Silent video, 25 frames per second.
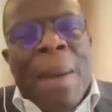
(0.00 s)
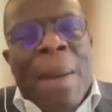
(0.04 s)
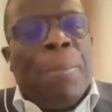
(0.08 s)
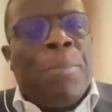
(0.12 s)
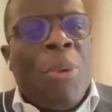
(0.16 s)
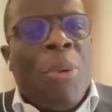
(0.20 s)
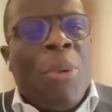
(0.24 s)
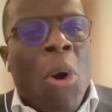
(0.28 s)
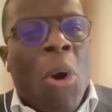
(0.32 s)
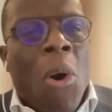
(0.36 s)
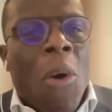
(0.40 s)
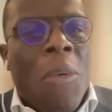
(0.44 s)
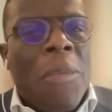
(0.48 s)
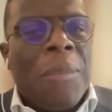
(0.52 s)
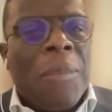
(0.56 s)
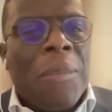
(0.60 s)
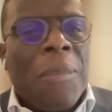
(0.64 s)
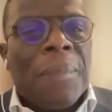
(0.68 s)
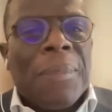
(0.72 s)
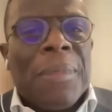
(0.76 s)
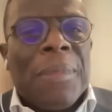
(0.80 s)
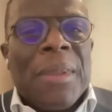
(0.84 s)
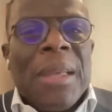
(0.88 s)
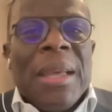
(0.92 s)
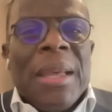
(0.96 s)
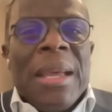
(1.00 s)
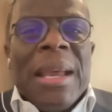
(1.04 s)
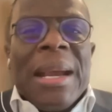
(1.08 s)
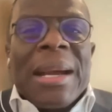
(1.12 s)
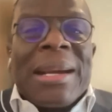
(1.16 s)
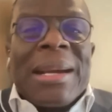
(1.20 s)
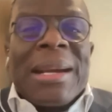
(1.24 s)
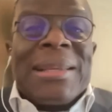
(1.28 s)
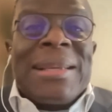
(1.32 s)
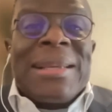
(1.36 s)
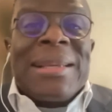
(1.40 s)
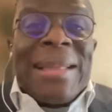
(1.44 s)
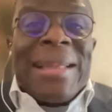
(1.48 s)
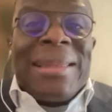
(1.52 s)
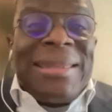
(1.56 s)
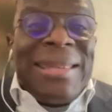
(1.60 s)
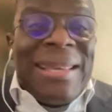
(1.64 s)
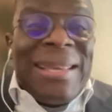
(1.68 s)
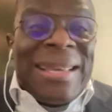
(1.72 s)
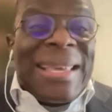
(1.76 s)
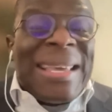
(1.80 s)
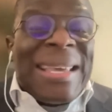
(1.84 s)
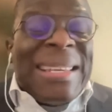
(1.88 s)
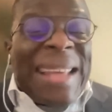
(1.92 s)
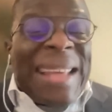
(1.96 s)
and pour. Critical
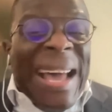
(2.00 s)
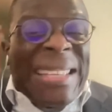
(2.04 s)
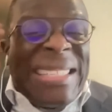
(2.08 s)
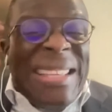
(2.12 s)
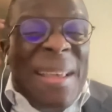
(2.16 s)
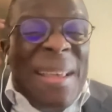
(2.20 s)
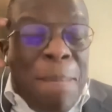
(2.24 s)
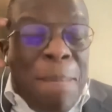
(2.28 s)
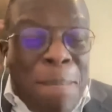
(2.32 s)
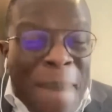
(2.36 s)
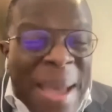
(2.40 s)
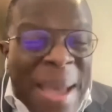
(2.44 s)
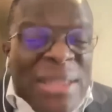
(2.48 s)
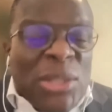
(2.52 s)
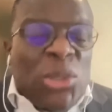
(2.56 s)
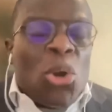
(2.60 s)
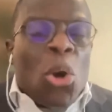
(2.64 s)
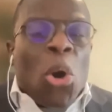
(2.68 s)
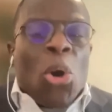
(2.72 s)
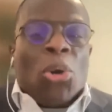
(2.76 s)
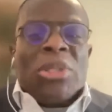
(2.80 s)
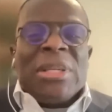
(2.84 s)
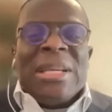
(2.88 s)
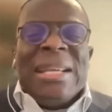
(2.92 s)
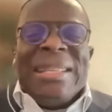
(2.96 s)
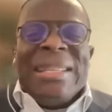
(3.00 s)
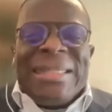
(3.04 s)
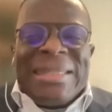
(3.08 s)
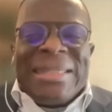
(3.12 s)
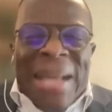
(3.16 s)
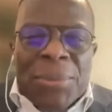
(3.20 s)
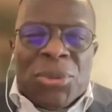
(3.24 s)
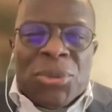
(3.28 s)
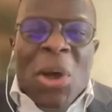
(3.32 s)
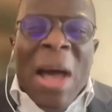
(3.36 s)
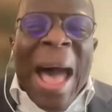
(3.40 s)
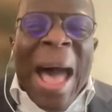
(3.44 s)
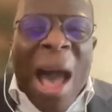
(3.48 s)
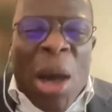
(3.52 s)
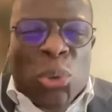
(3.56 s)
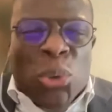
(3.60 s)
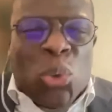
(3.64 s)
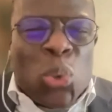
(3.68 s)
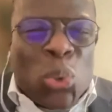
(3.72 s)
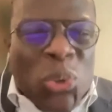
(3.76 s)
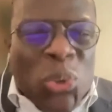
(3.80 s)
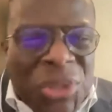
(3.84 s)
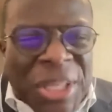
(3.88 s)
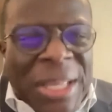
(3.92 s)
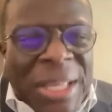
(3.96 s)
thinking, there's a method in terms of how
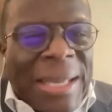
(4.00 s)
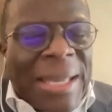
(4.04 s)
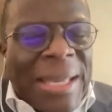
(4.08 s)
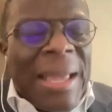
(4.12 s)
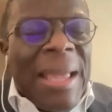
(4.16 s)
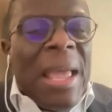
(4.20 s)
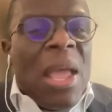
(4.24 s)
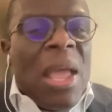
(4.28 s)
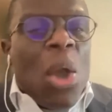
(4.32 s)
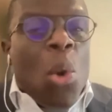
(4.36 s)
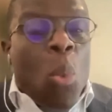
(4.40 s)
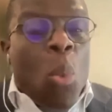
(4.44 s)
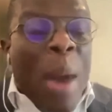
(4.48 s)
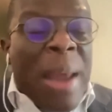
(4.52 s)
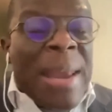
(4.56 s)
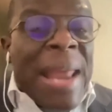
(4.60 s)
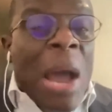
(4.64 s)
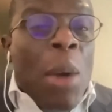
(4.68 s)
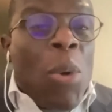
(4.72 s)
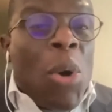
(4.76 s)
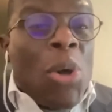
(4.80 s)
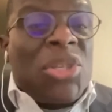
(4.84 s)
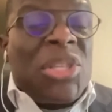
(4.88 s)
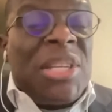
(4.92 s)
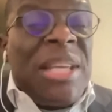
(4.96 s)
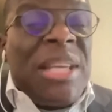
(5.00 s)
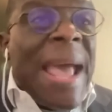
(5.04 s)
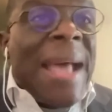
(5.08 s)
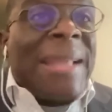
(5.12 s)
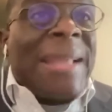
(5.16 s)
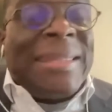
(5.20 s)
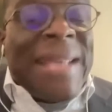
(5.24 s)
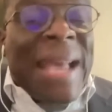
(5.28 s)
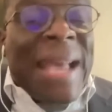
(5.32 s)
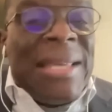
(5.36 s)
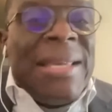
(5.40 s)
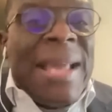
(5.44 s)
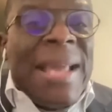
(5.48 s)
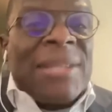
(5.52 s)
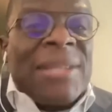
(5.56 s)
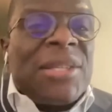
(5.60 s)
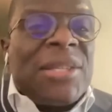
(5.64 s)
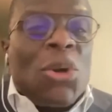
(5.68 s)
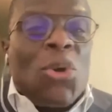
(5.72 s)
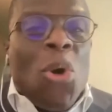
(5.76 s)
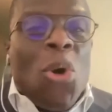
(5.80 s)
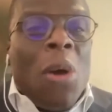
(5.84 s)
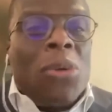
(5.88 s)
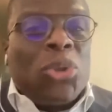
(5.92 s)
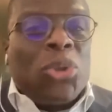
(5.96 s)
to think. When I was here 10 years
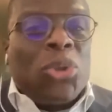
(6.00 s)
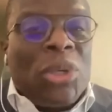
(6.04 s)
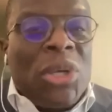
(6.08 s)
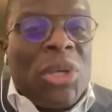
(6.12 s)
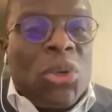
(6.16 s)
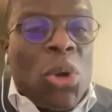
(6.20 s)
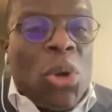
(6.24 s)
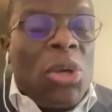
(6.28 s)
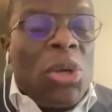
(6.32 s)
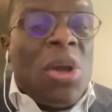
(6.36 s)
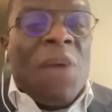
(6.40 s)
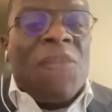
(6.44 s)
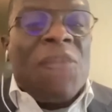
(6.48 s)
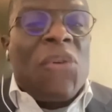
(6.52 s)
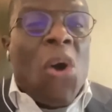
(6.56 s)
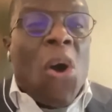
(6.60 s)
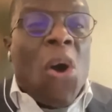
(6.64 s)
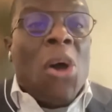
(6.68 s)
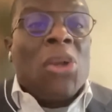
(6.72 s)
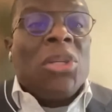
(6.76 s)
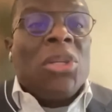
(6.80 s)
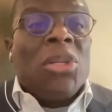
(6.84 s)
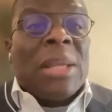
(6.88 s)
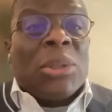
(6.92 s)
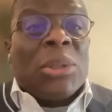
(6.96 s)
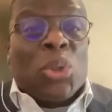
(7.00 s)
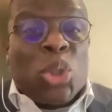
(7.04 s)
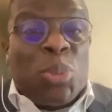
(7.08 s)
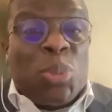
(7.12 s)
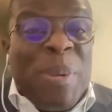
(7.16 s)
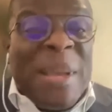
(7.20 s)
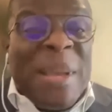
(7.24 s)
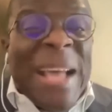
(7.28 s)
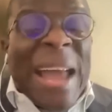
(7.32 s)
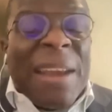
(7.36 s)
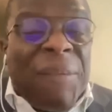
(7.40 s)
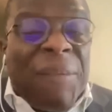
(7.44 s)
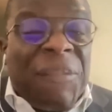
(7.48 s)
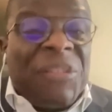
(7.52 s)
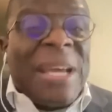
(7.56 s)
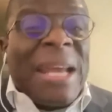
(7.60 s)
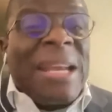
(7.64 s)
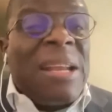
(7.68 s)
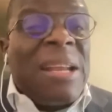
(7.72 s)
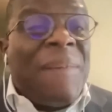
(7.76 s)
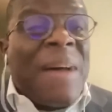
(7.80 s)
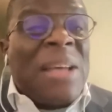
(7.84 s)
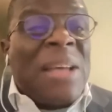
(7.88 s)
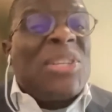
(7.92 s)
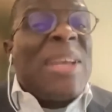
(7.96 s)
ago, to the glory of God, to speak at the 50th
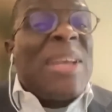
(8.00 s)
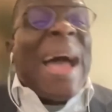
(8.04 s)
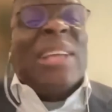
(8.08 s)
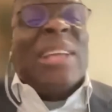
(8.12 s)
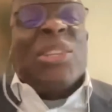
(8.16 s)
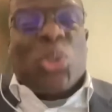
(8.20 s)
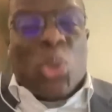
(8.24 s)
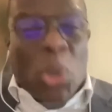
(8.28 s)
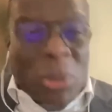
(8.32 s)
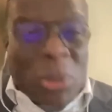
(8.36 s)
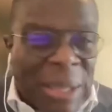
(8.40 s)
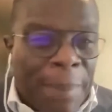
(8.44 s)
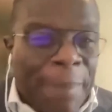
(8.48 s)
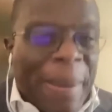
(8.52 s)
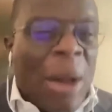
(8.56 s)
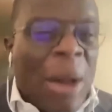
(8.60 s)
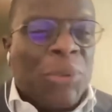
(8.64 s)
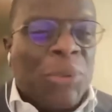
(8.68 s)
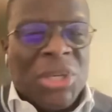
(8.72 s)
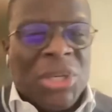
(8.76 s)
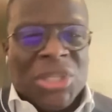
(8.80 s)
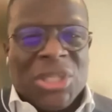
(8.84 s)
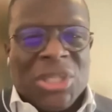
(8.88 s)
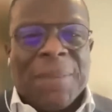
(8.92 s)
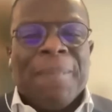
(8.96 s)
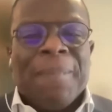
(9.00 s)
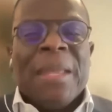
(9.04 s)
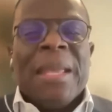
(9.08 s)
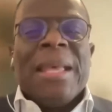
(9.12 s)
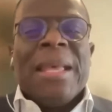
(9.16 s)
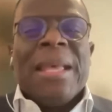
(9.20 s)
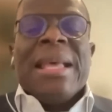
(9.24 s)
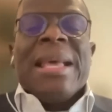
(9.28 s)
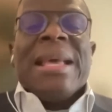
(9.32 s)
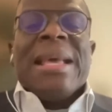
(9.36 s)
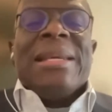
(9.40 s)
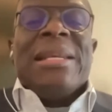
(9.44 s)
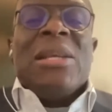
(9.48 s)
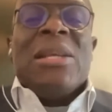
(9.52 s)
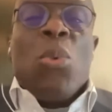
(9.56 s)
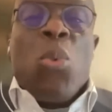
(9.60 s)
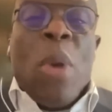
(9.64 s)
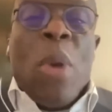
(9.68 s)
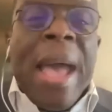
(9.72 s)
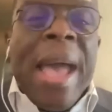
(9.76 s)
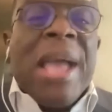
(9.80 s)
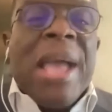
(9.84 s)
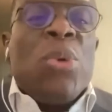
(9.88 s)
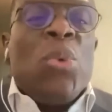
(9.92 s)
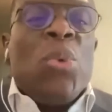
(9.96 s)
anniversary, I talked about this. The
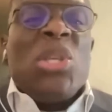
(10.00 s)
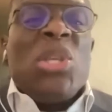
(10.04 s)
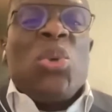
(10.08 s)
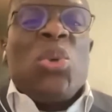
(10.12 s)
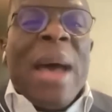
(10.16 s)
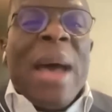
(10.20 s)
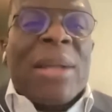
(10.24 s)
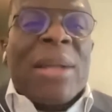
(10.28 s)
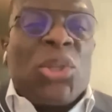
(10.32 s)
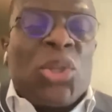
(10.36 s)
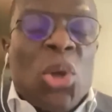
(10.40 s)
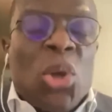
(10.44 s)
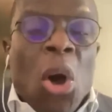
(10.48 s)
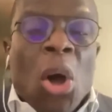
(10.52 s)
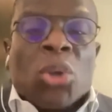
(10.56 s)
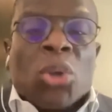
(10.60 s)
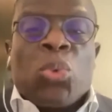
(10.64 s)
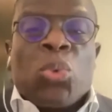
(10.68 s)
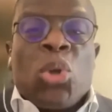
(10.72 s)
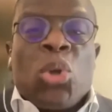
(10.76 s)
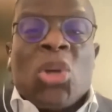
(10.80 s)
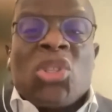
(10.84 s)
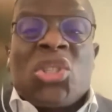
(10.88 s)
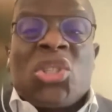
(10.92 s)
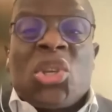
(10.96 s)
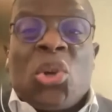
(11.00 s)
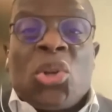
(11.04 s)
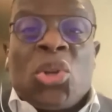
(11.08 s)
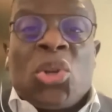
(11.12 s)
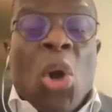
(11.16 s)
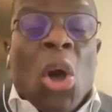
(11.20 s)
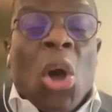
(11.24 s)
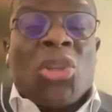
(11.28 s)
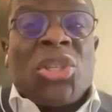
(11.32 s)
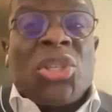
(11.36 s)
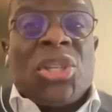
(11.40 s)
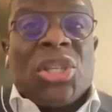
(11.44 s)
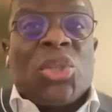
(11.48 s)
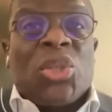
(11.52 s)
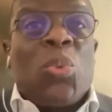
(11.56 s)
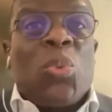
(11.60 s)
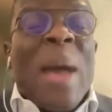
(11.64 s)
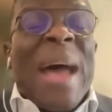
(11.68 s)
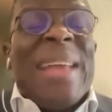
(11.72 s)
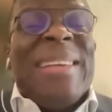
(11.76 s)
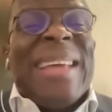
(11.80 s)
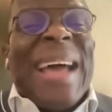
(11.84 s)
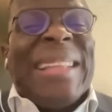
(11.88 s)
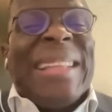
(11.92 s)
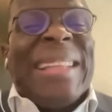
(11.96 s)
way in which we are taught, those courses
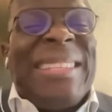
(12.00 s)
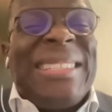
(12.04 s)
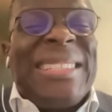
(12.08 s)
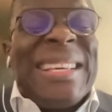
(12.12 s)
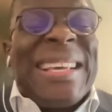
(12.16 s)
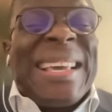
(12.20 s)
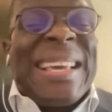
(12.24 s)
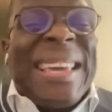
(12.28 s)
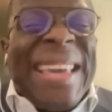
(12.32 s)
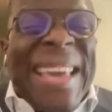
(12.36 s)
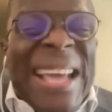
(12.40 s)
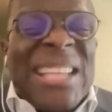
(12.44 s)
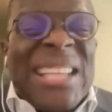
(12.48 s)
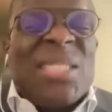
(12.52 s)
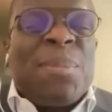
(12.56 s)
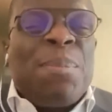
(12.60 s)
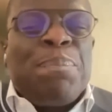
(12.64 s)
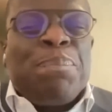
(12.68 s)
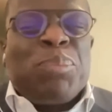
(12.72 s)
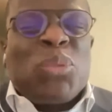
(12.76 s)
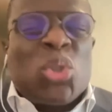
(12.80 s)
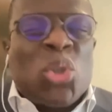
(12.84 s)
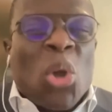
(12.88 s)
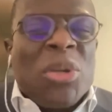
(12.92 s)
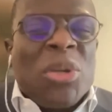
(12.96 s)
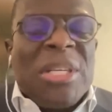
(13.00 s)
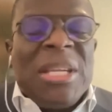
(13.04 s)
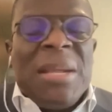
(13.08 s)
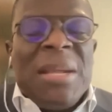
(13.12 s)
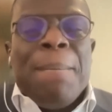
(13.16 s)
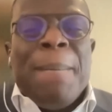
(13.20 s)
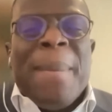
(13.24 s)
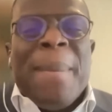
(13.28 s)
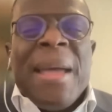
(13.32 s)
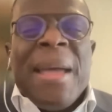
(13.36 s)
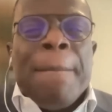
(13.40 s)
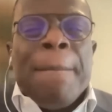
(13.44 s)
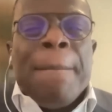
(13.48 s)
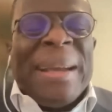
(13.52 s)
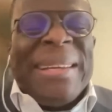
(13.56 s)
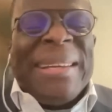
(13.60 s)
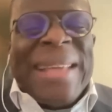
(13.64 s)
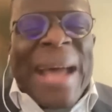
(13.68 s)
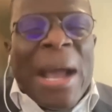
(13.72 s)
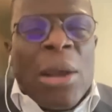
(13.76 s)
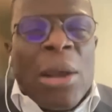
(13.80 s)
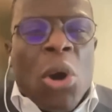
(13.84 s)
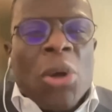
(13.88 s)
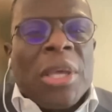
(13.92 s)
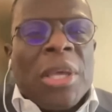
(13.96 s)
where they are teaching case study
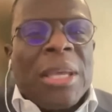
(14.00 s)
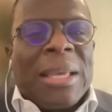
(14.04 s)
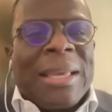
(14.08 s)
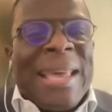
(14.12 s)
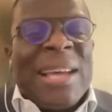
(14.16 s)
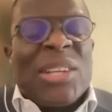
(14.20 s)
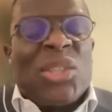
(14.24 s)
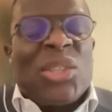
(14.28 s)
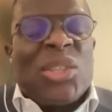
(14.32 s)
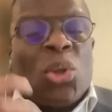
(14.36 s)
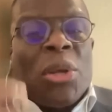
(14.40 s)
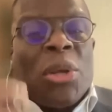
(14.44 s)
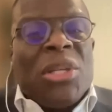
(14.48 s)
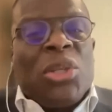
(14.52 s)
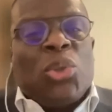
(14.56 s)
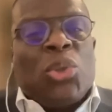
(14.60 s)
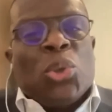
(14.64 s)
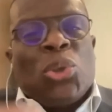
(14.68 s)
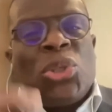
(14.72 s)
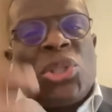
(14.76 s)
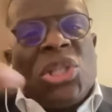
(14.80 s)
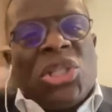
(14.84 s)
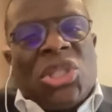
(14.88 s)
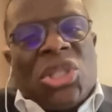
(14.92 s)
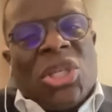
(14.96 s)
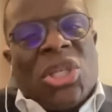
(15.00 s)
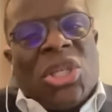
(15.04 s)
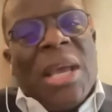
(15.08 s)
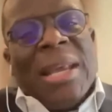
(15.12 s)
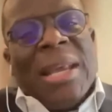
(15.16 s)
pedagogy, case study to teach